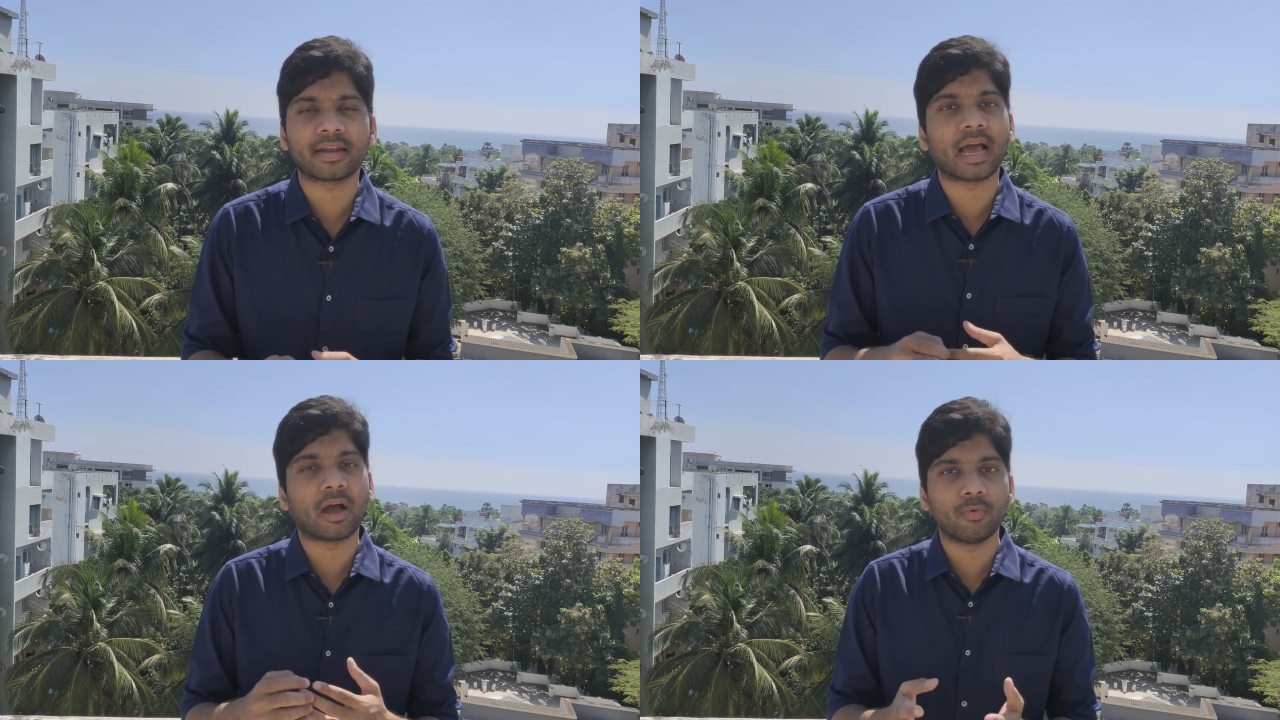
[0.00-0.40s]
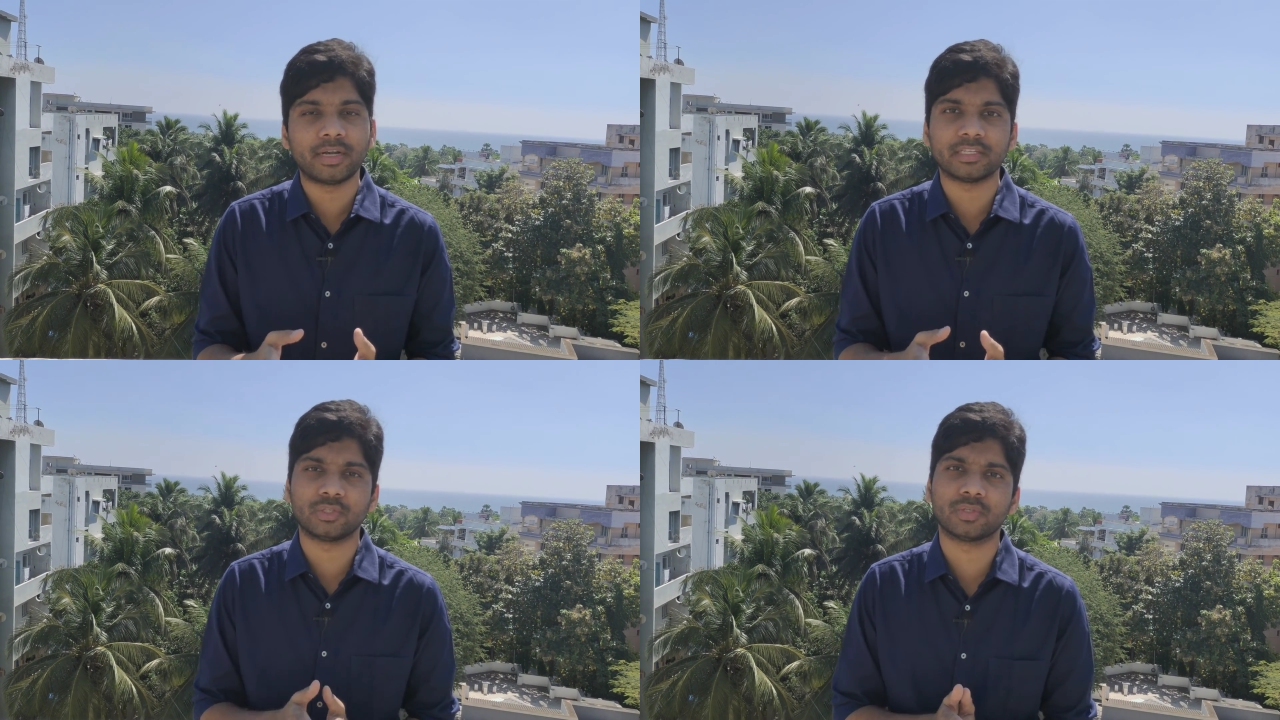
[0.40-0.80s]
and how
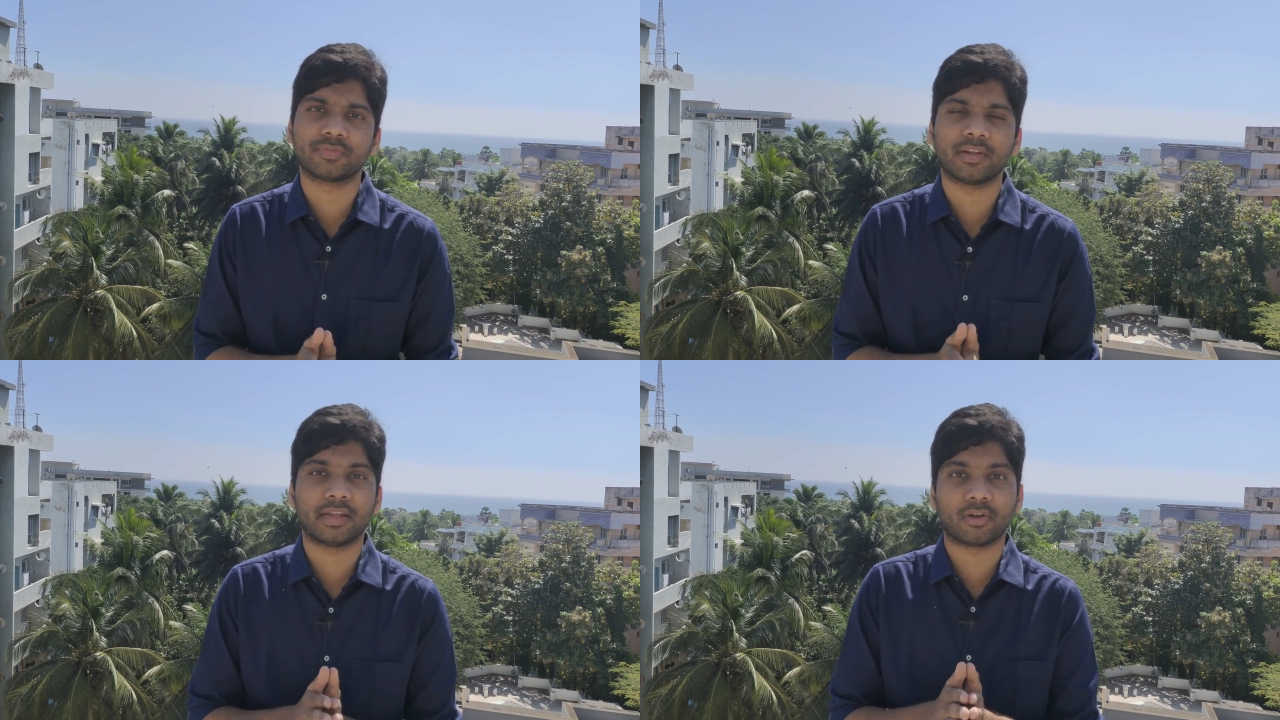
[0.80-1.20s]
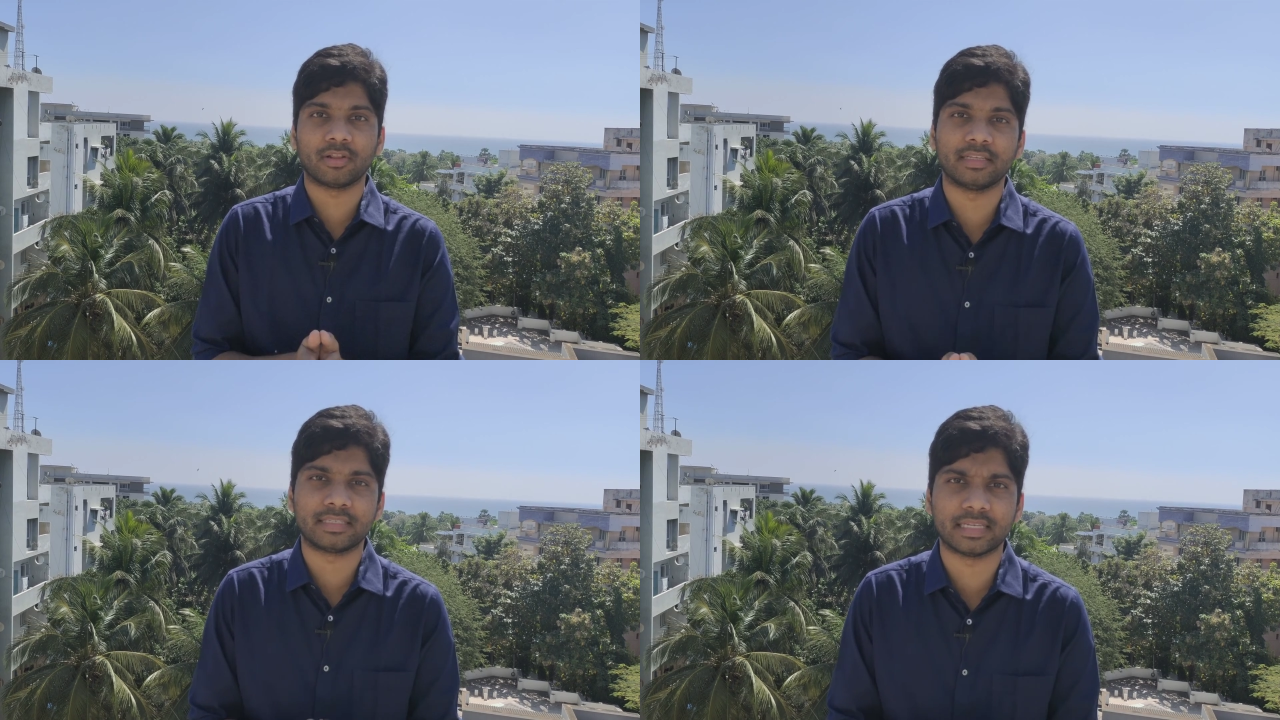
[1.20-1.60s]
it is useful and
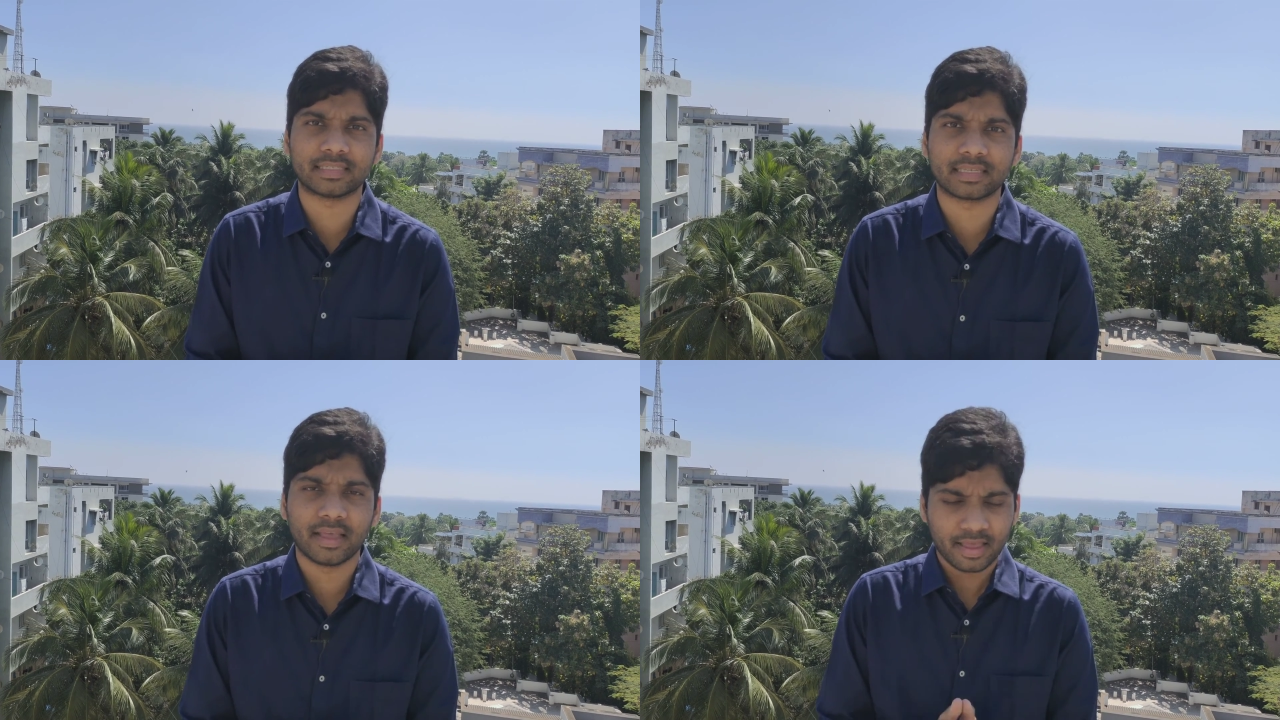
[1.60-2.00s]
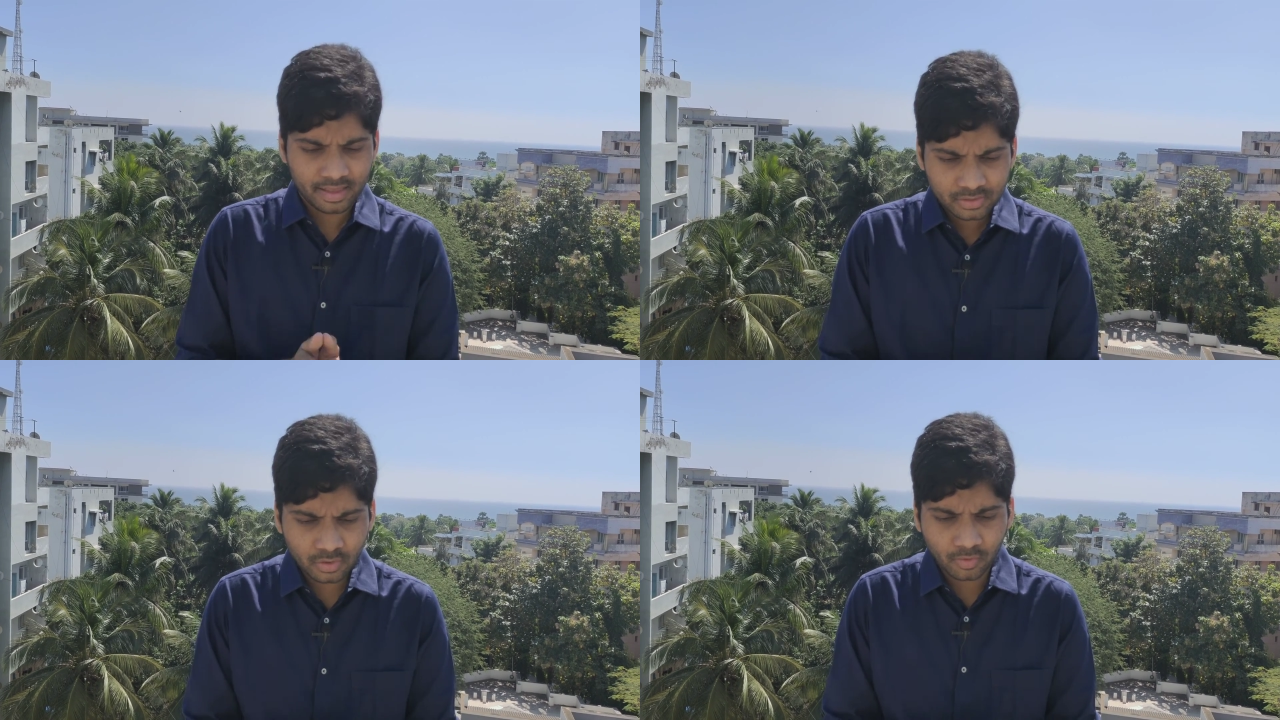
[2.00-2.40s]
all these things.
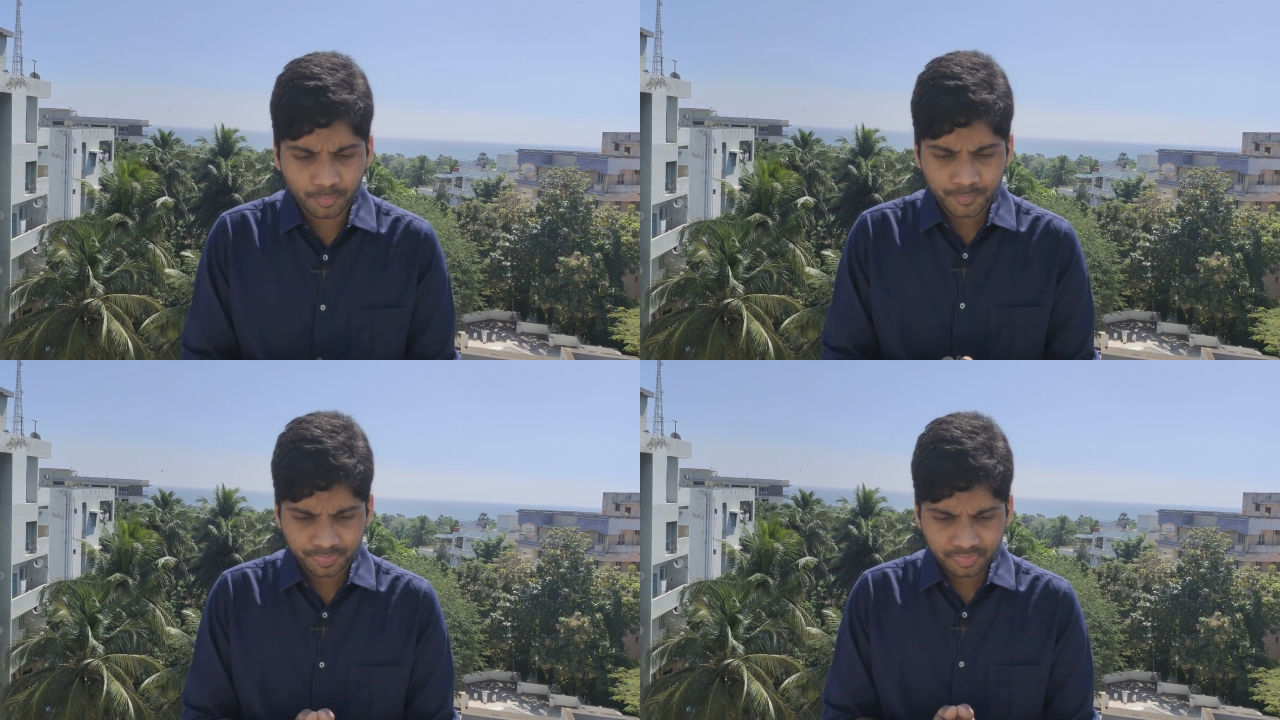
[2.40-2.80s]
So,